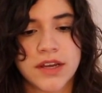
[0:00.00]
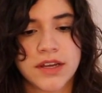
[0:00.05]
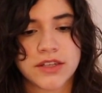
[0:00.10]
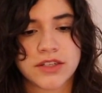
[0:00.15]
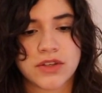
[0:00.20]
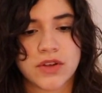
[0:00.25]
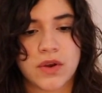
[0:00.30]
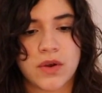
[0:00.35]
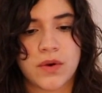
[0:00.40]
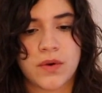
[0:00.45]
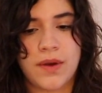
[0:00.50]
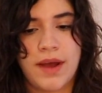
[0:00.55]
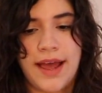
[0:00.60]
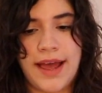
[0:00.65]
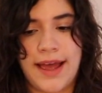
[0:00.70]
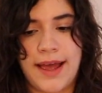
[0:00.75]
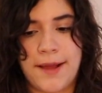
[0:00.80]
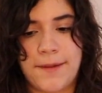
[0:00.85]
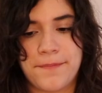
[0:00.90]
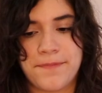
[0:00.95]
So
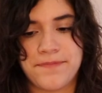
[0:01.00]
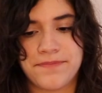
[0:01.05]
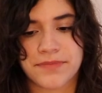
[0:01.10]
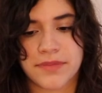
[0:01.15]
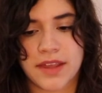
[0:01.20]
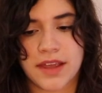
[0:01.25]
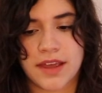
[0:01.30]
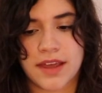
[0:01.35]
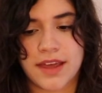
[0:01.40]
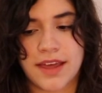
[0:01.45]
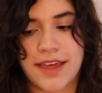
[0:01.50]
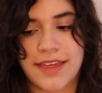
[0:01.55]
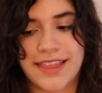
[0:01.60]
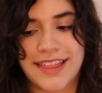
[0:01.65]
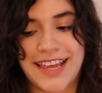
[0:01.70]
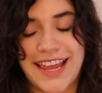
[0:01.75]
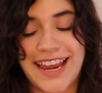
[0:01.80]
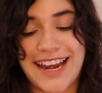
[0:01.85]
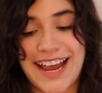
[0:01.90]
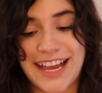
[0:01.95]

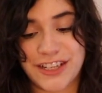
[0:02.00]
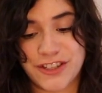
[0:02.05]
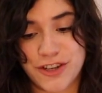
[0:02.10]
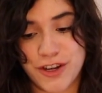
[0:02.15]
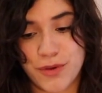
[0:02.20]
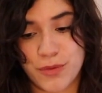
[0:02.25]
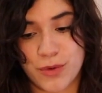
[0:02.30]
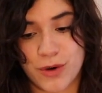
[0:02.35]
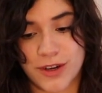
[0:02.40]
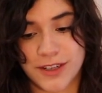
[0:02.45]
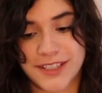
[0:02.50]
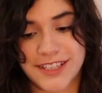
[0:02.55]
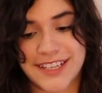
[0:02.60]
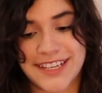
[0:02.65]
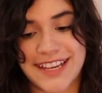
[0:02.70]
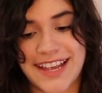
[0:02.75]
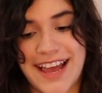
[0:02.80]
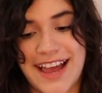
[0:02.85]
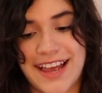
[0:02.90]
it actually worked.